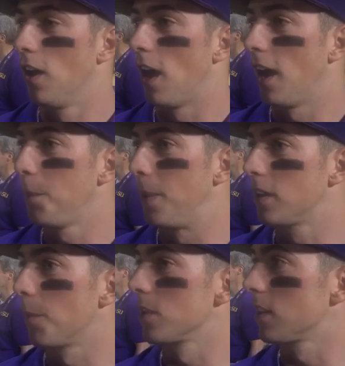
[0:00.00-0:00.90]
I had
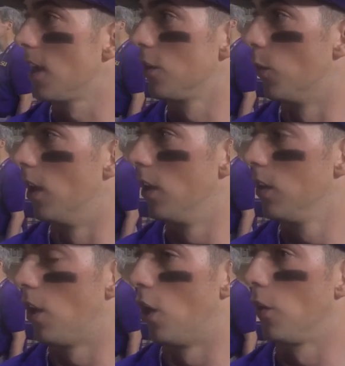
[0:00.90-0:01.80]
picked up the slider
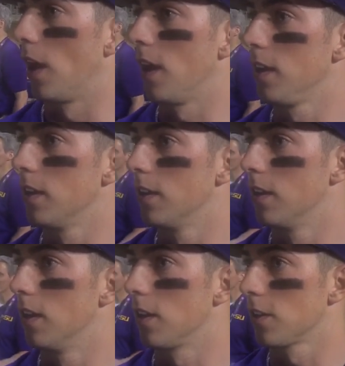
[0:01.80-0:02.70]
well all night,
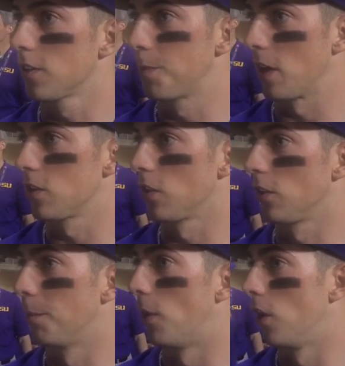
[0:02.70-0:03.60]
especially
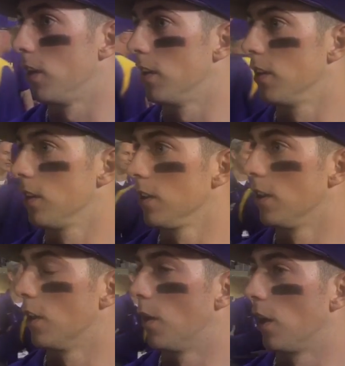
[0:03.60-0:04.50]
on the bunt.
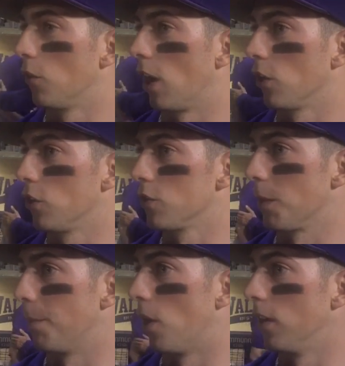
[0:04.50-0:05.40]
I don't
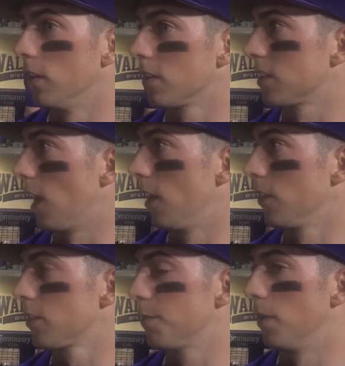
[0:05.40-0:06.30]
usually bunt
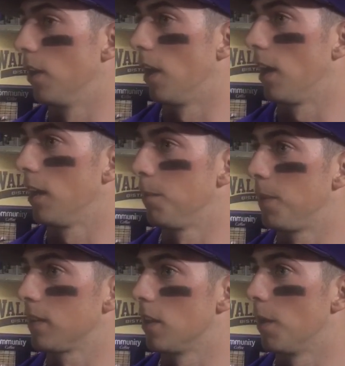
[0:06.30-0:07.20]
sliders, but I
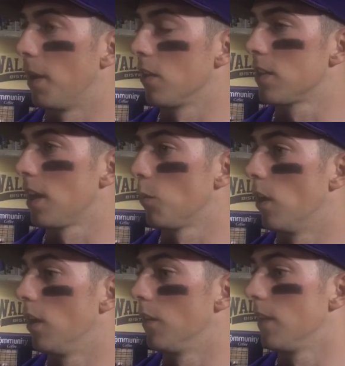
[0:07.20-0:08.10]
picked it up out of his hand
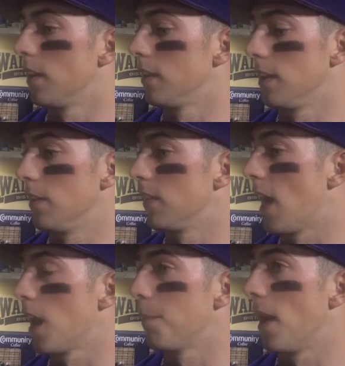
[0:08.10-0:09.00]
well, and then even
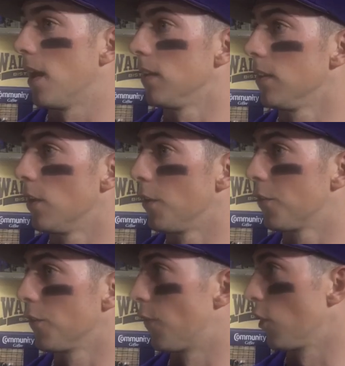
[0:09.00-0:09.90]
that at bat,
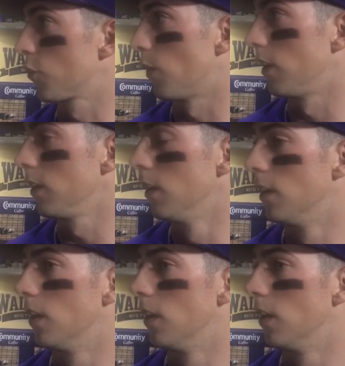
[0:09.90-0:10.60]
for the first one,